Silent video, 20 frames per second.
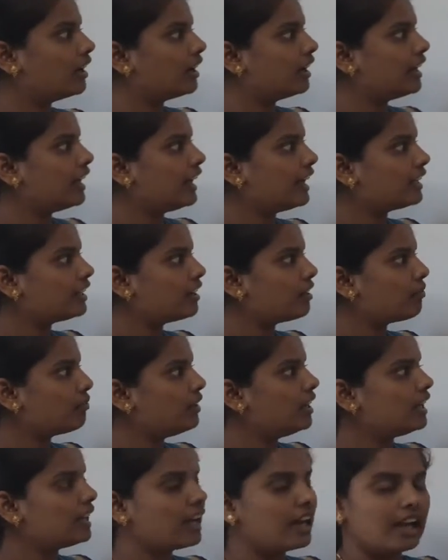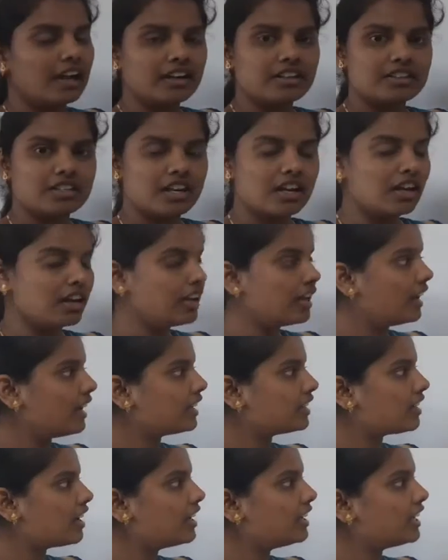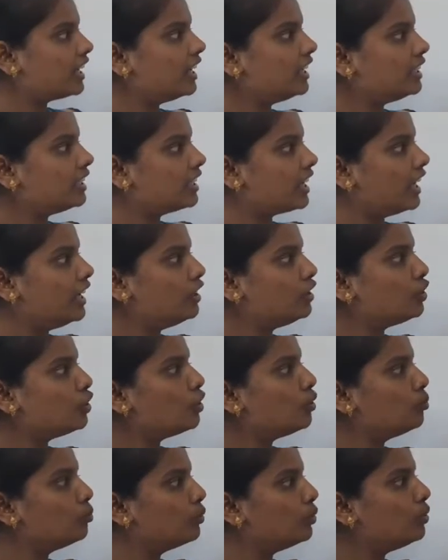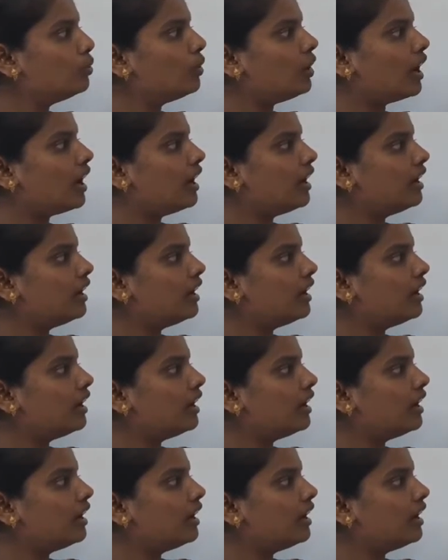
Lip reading: electric field, electron tend to move